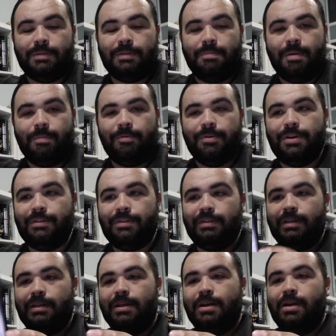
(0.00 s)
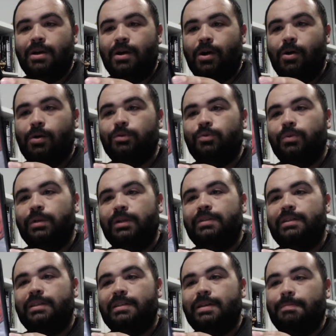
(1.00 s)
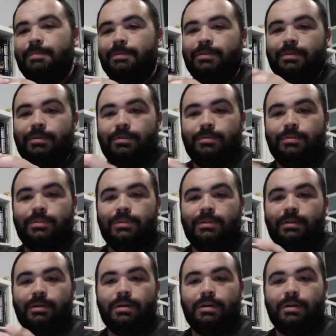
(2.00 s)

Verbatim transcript: Memories, all 26 episodes